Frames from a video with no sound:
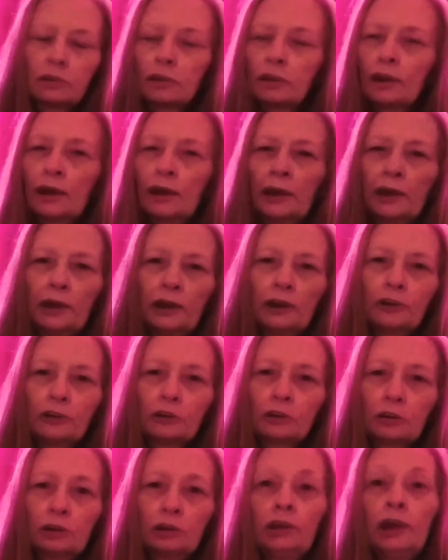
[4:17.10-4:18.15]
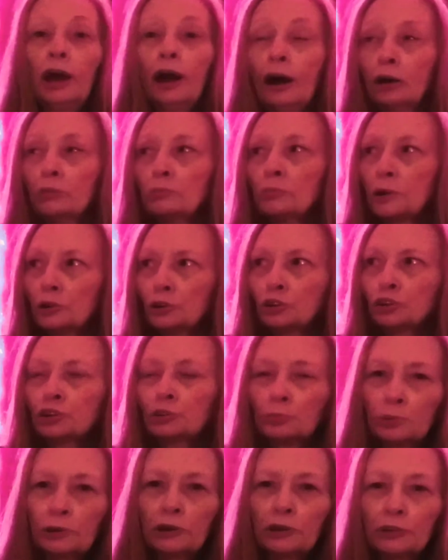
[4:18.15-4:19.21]
And you yeah, most are
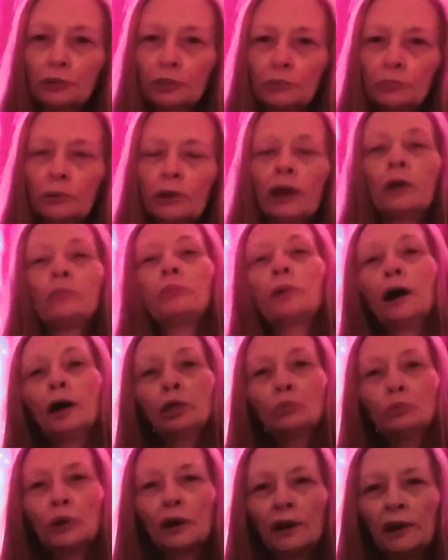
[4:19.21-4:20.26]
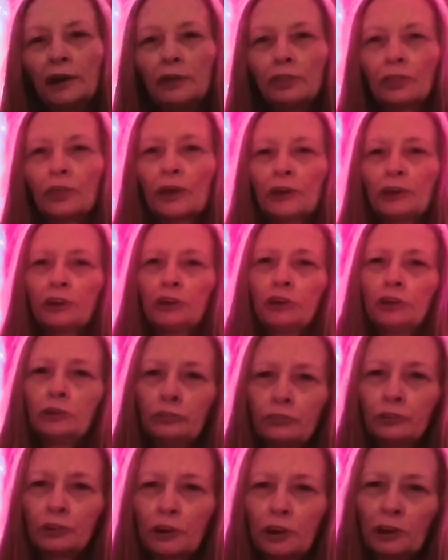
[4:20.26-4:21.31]
bigger than me. And by the way, thank you
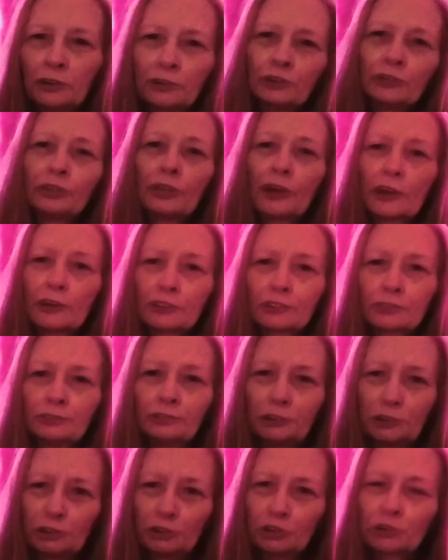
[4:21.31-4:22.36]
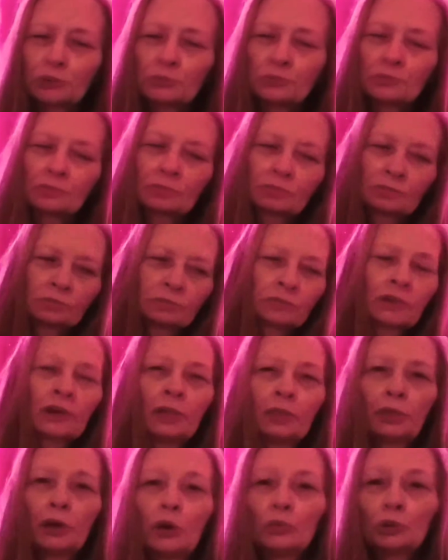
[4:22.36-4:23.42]
for 100,000 views
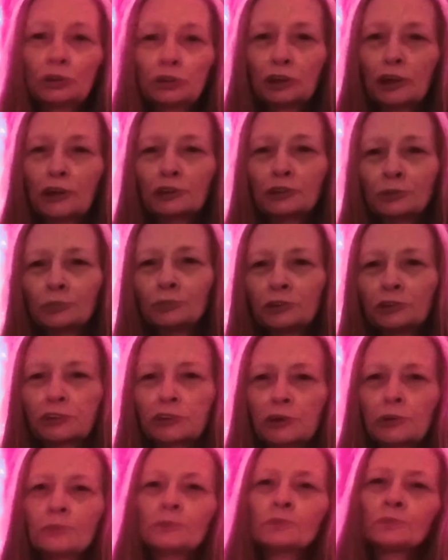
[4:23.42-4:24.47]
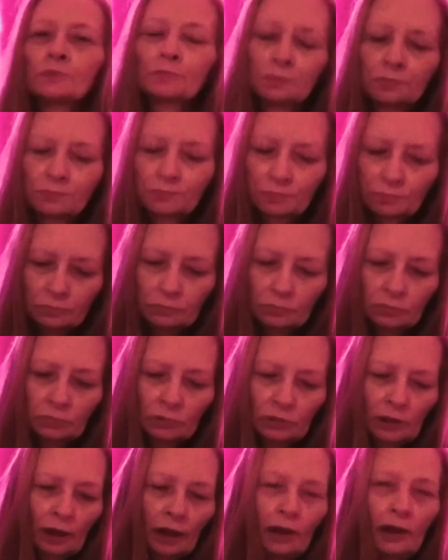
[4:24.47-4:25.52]
that was awesome to see.
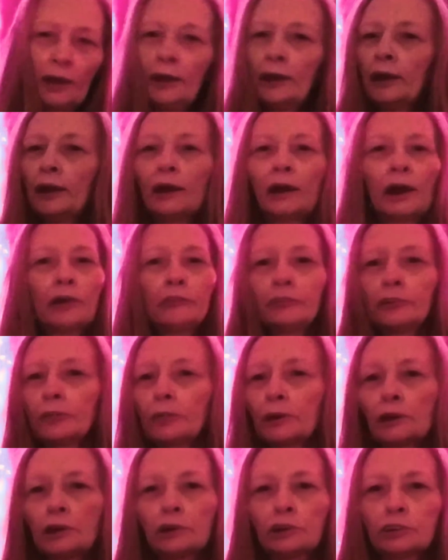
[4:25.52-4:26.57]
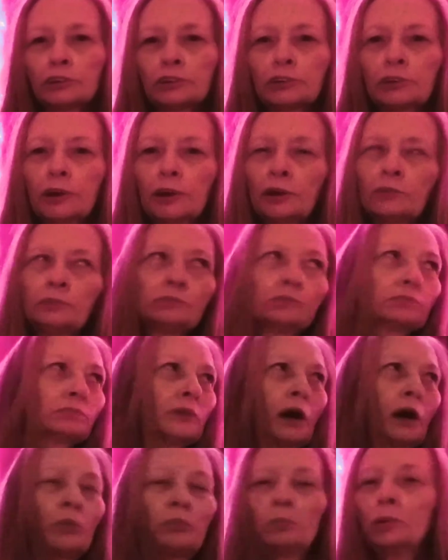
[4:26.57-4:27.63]
And everything else, uh,
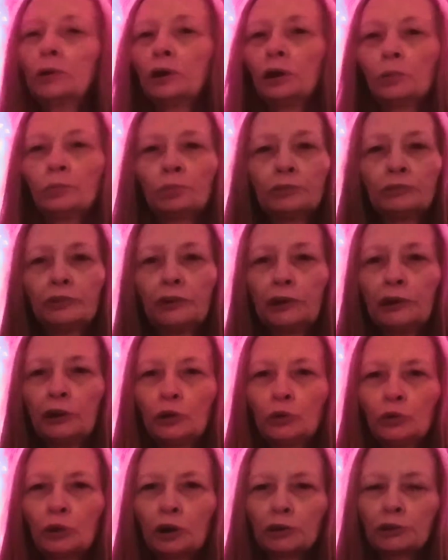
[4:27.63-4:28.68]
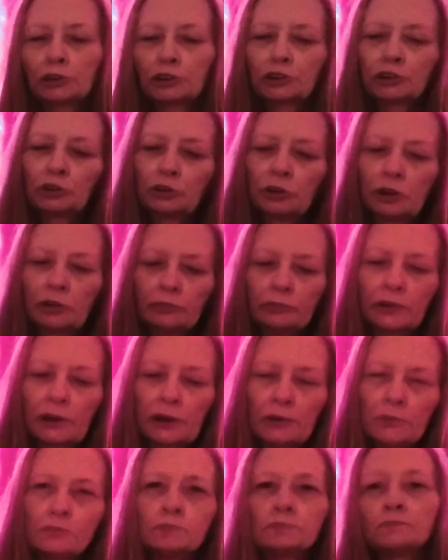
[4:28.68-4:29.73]
I put up the video also of
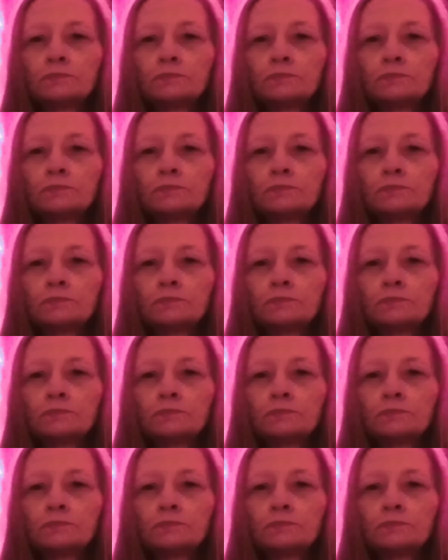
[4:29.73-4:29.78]
um,